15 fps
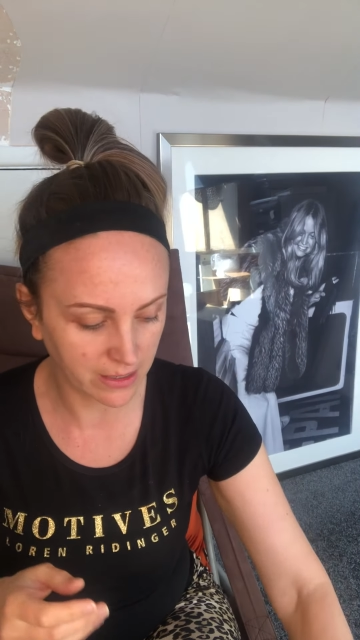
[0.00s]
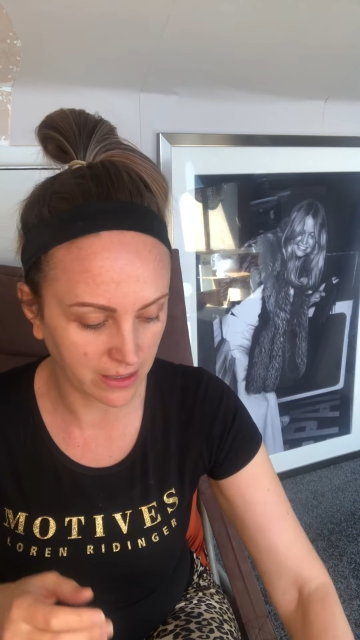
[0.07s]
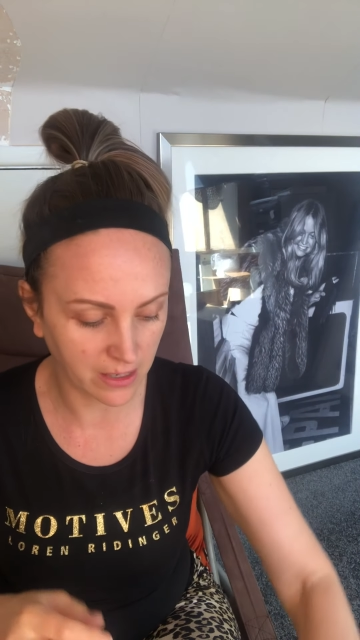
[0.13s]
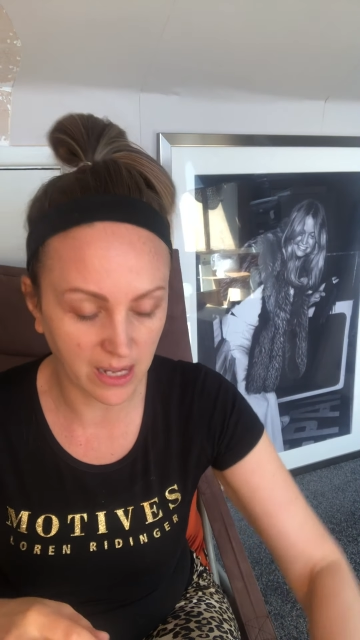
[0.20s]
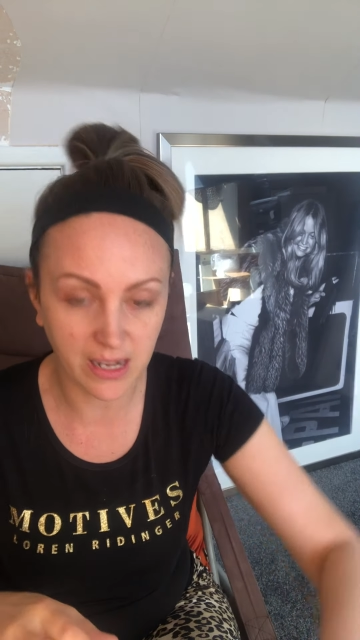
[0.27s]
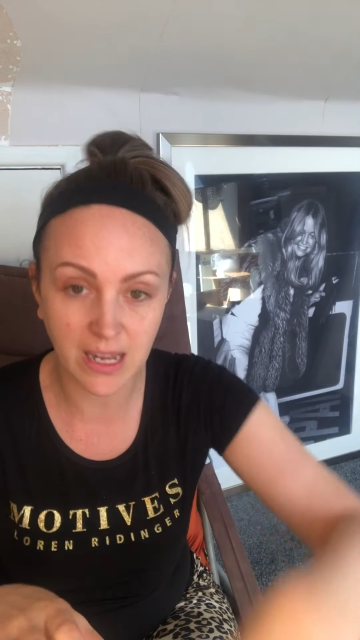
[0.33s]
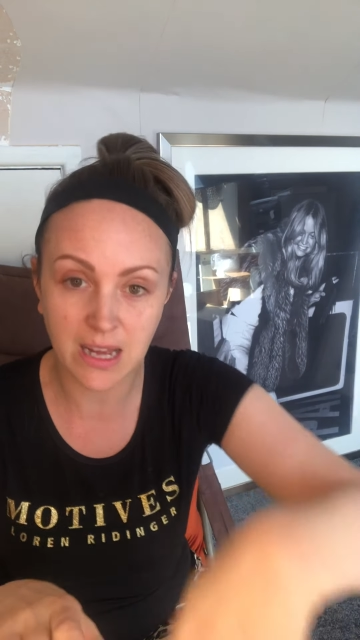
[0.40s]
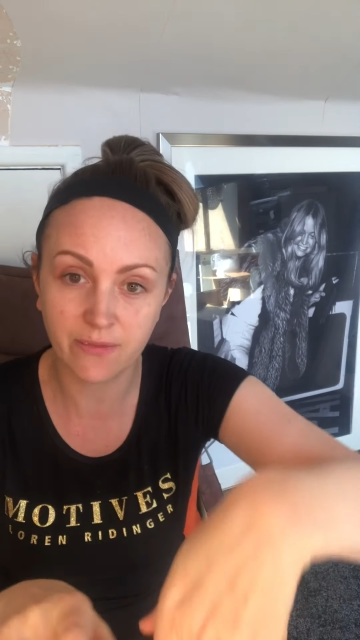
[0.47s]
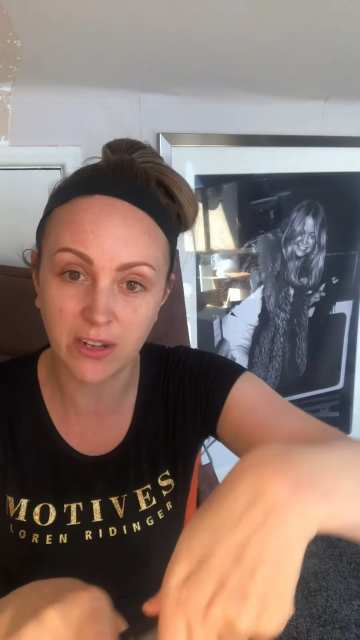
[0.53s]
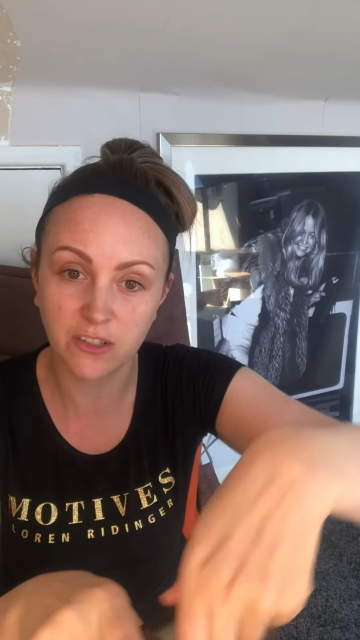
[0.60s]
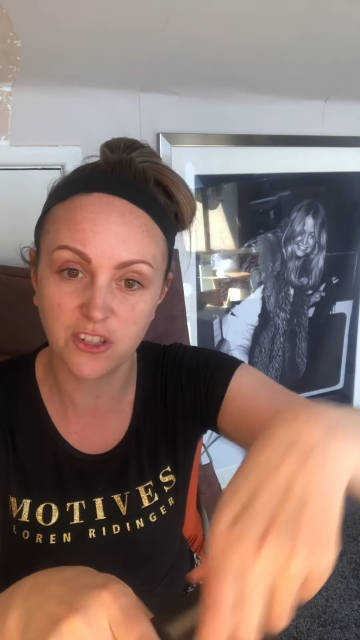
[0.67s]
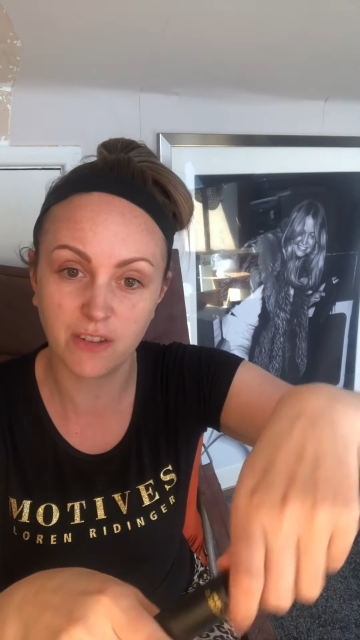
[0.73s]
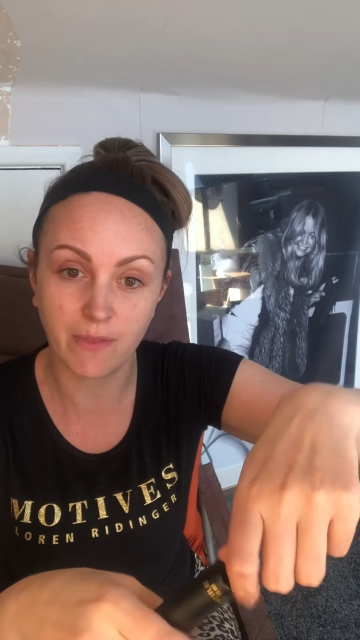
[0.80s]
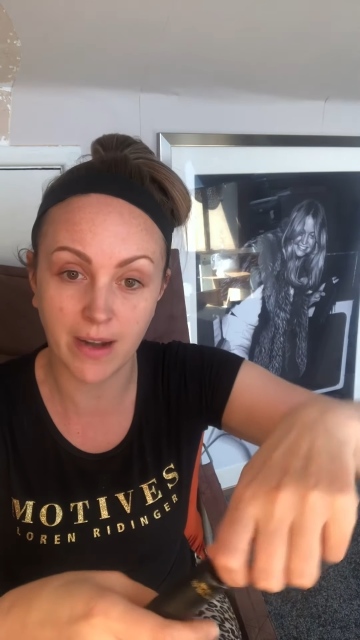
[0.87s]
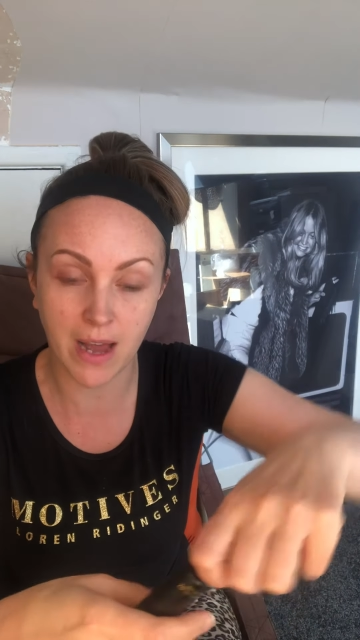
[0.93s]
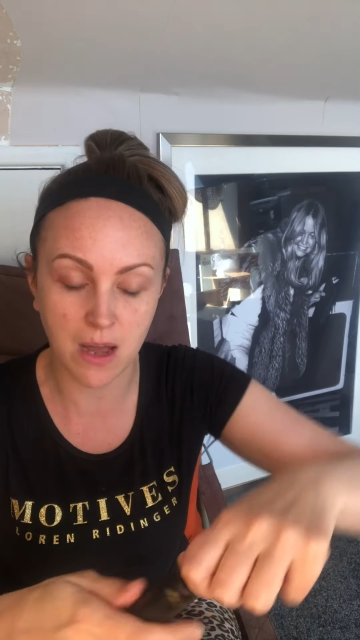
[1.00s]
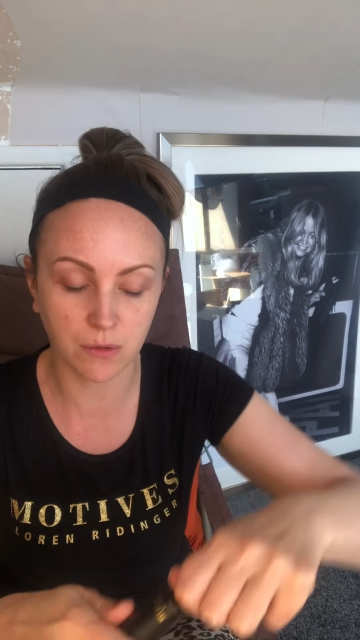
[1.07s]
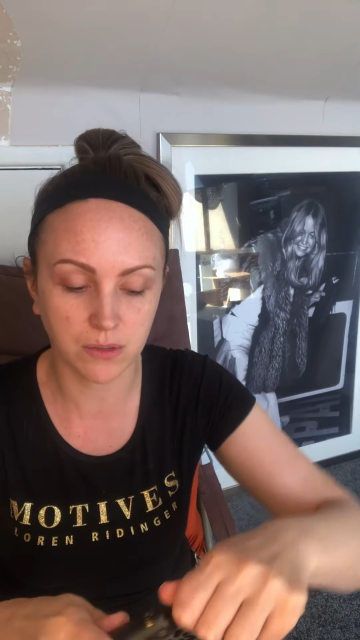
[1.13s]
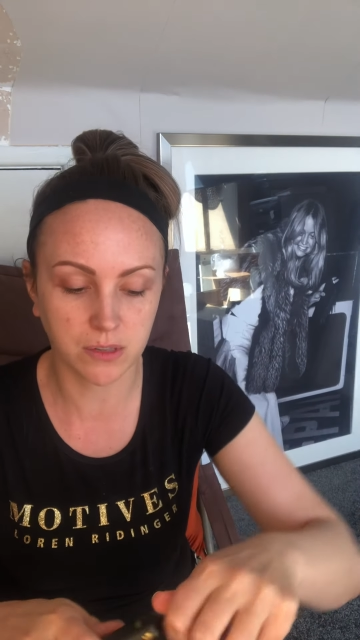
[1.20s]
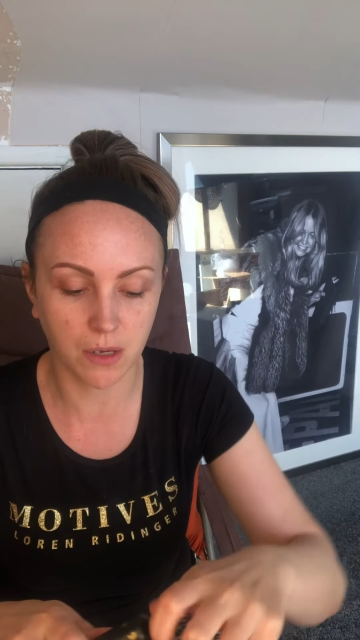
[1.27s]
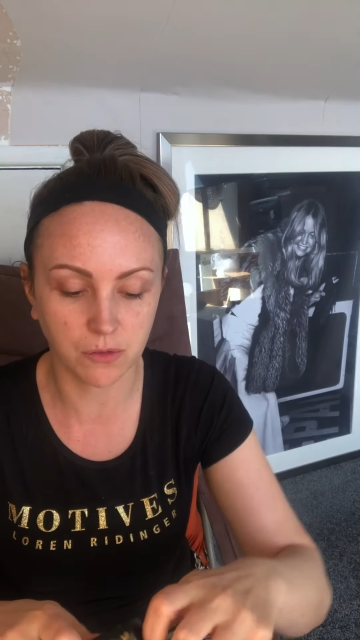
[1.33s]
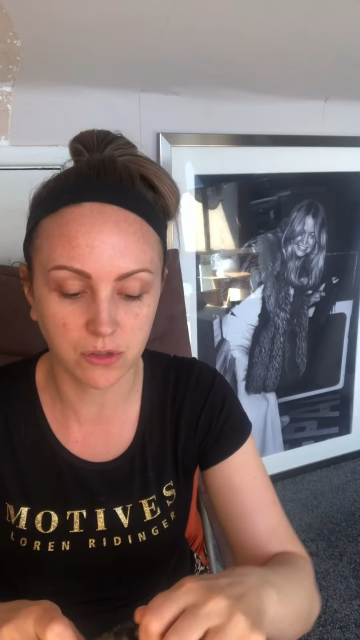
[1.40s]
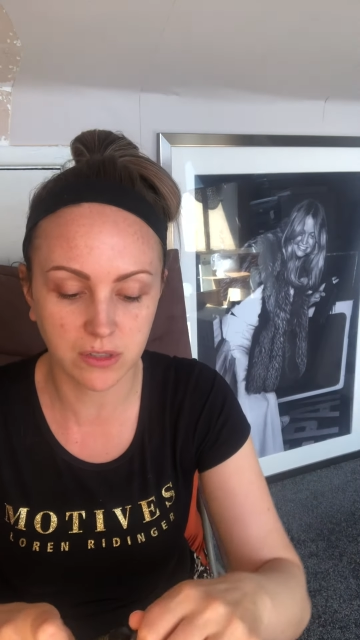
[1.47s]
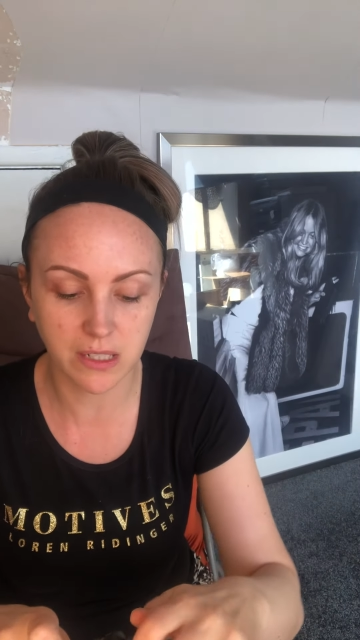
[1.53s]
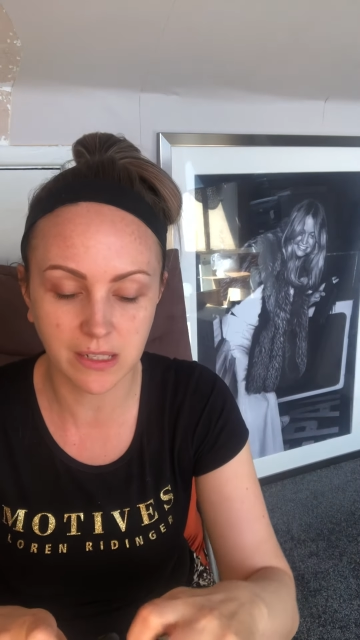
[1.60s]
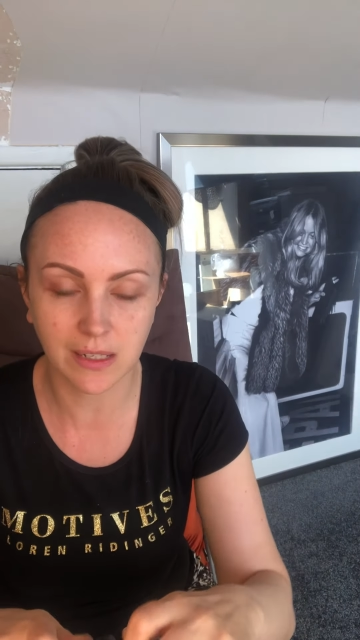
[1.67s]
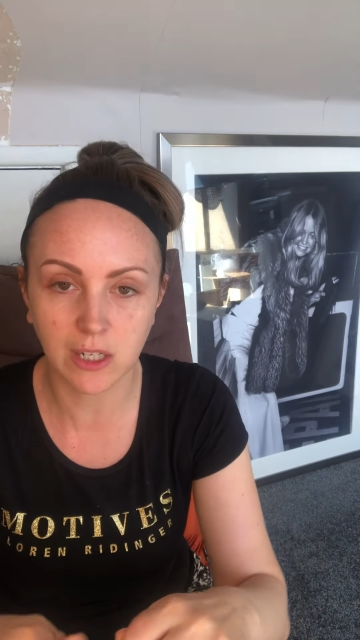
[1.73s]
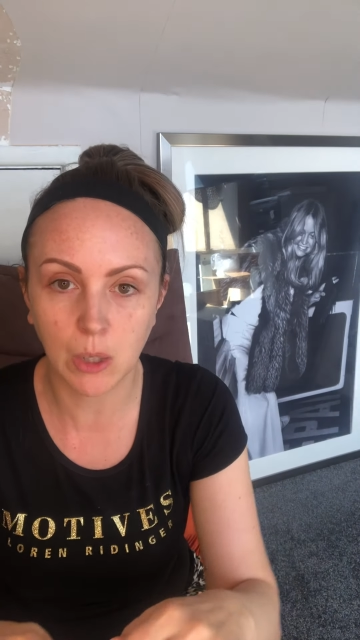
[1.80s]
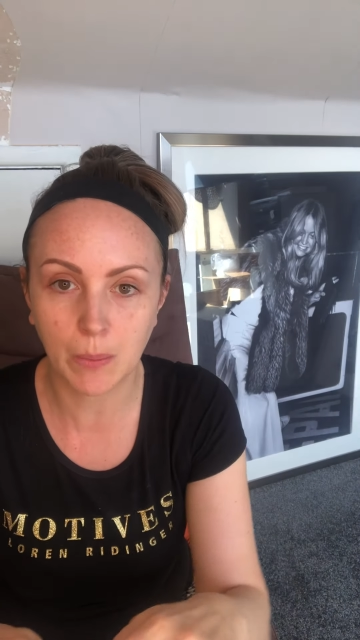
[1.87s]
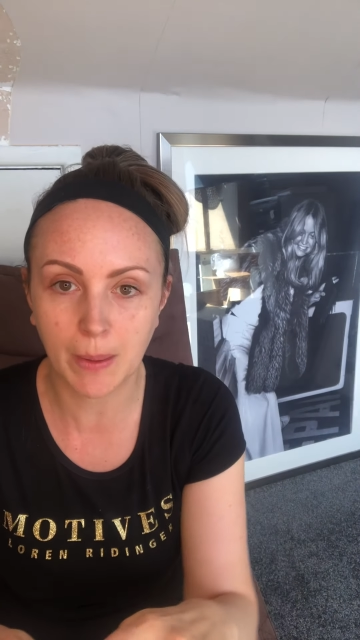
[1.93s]
and I have actually run out, so I just need a
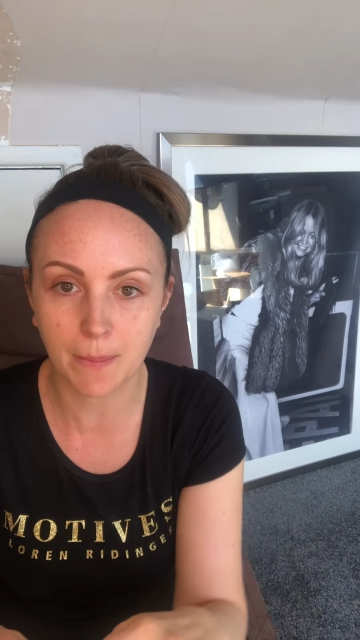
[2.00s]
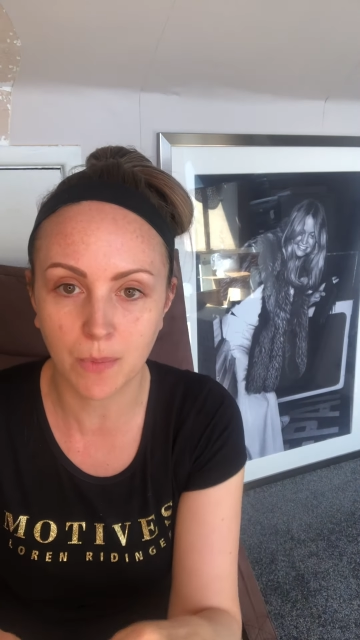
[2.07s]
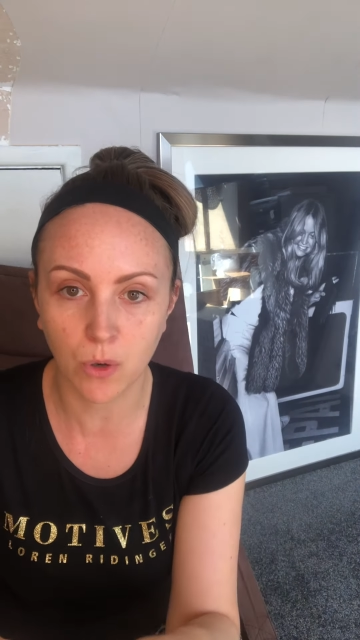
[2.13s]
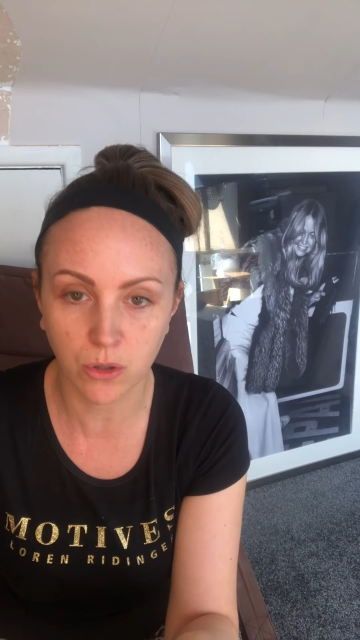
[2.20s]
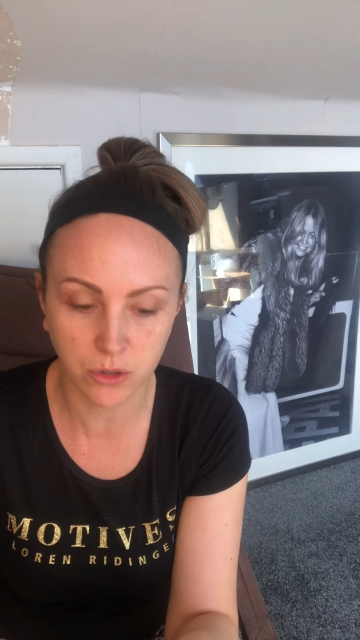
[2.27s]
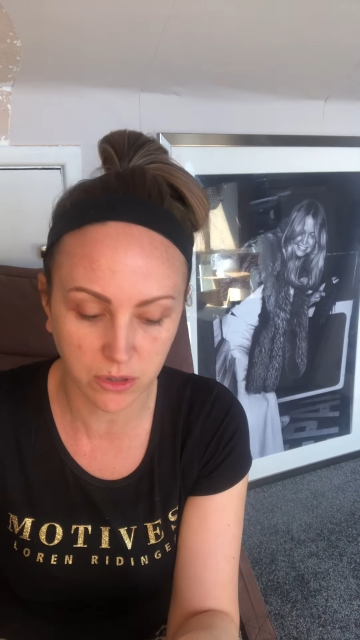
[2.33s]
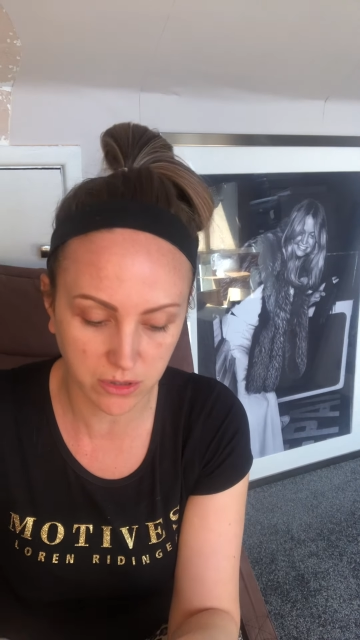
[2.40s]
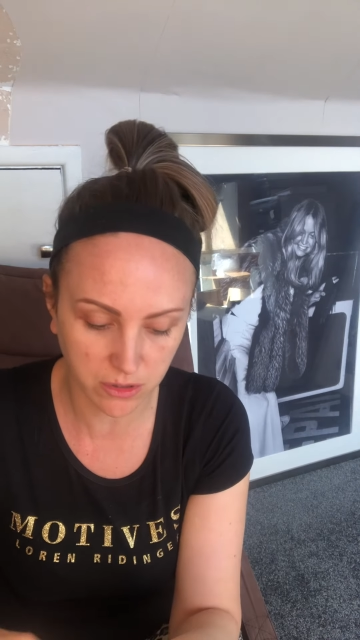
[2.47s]
little bit more just